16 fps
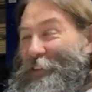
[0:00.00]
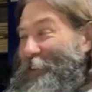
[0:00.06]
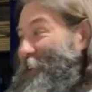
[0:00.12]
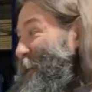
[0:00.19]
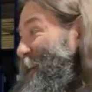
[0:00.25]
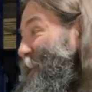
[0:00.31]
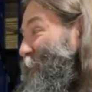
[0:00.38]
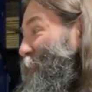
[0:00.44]

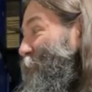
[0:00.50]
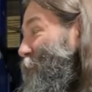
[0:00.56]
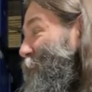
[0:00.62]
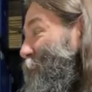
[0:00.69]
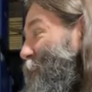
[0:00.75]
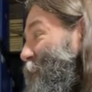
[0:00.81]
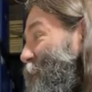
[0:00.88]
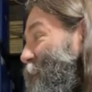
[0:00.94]
you know,
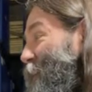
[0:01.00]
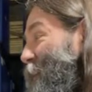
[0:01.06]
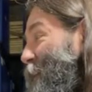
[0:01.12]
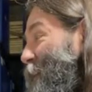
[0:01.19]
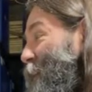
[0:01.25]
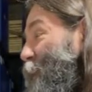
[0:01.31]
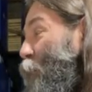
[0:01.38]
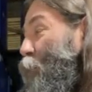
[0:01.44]

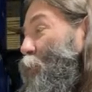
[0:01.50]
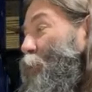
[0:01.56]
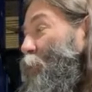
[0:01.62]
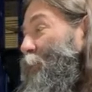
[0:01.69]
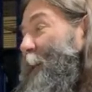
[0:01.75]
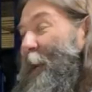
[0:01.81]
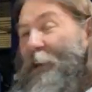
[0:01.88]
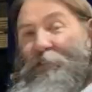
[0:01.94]
local
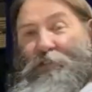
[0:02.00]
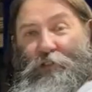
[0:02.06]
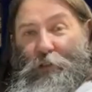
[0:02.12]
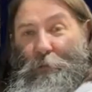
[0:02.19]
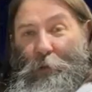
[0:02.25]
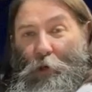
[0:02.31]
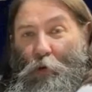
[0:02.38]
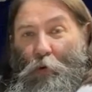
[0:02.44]

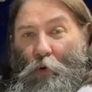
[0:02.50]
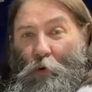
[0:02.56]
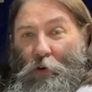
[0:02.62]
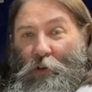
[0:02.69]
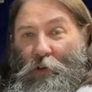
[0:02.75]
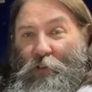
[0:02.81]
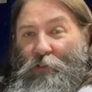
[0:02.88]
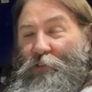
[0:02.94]
customer
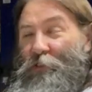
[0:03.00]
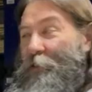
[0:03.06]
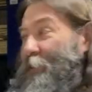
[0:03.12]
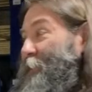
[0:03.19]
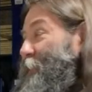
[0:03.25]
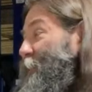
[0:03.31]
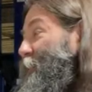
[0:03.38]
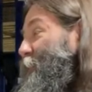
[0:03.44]
orders.
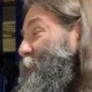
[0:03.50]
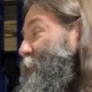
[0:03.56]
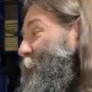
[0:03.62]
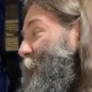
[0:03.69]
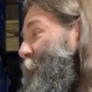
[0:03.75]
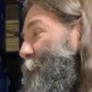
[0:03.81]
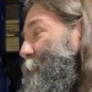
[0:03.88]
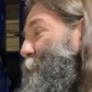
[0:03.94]

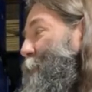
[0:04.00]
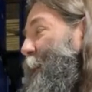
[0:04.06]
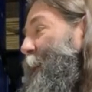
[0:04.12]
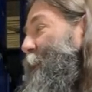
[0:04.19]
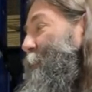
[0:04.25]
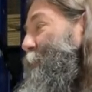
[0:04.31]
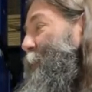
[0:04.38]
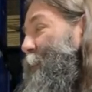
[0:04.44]

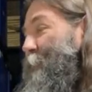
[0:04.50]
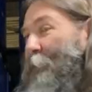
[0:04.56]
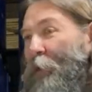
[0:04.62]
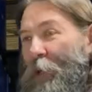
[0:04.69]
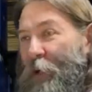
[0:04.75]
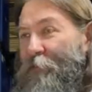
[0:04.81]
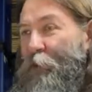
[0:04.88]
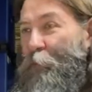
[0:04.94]
But people
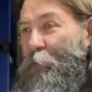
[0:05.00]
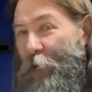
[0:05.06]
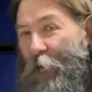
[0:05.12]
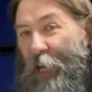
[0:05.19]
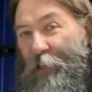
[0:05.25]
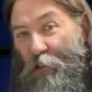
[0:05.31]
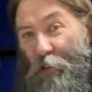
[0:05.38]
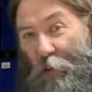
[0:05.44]
love it when
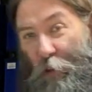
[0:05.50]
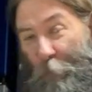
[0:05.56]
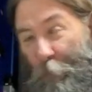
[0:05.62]
I do the